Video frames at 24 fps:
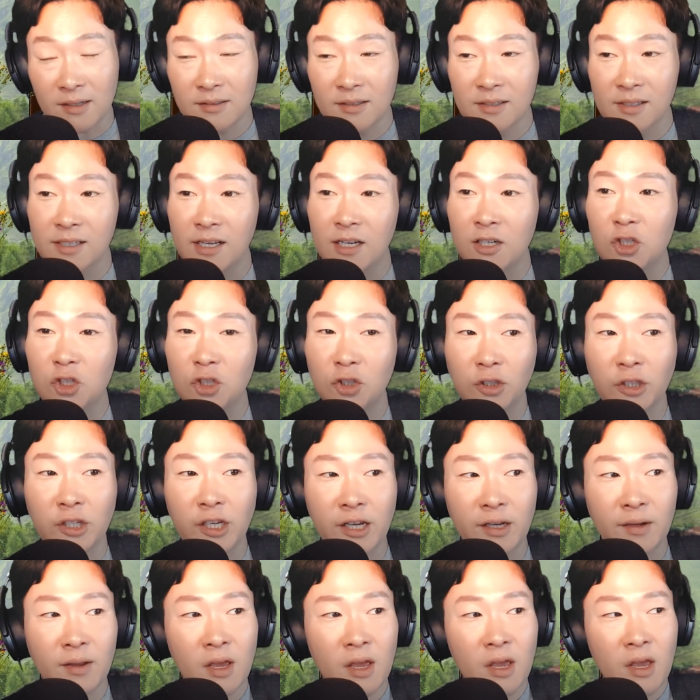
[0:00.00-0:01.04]

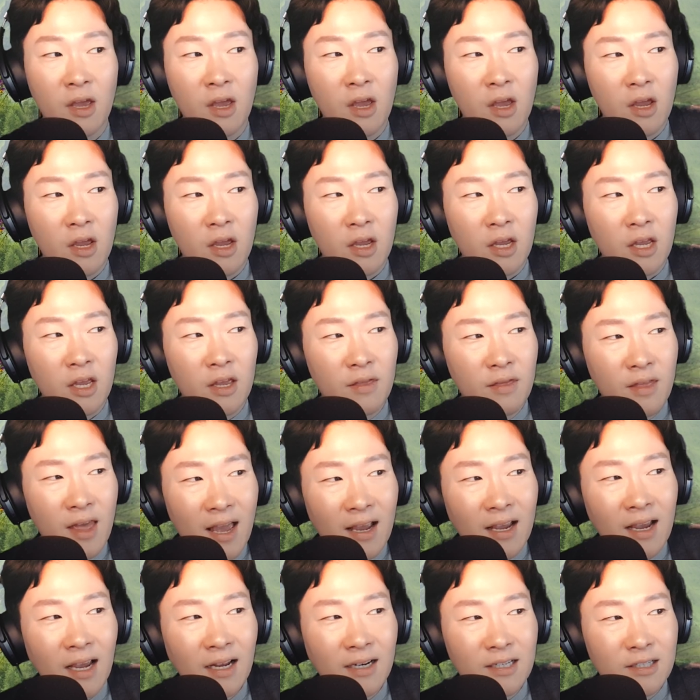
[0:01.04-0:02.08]
Essentially, in that
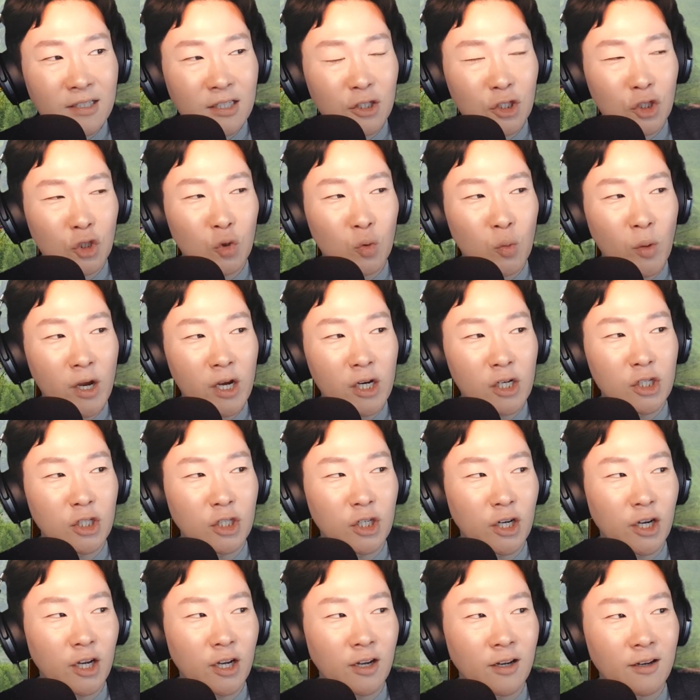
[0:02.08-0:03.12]
kind of
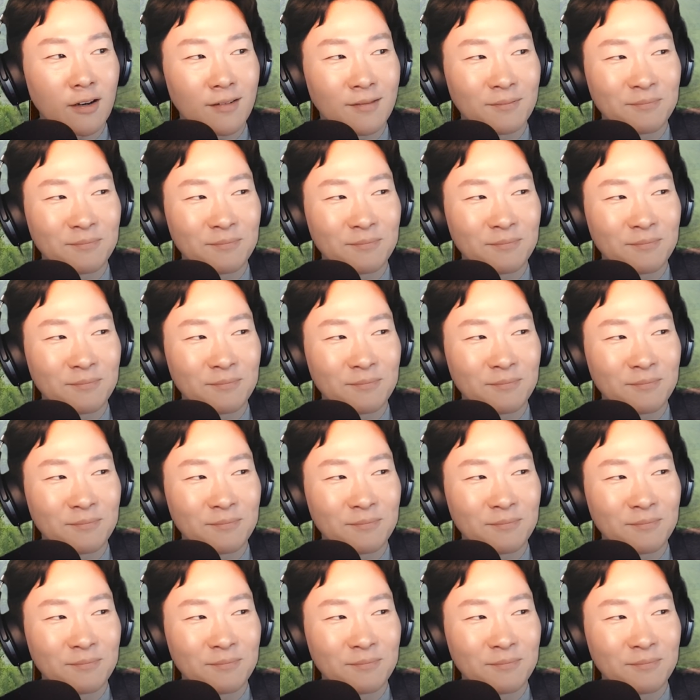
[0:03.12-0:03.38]
situation,